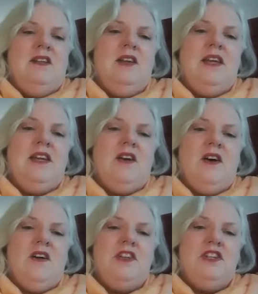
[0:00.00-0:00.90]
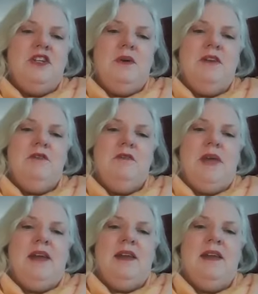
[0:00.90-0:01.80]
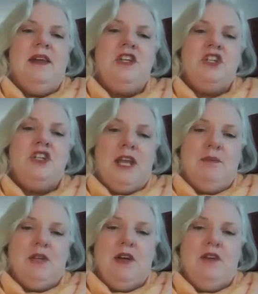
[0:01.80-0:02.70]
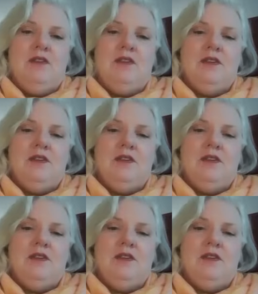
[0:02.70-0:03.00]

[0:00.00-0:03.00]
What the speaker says: Look at all that you have been ashamed of,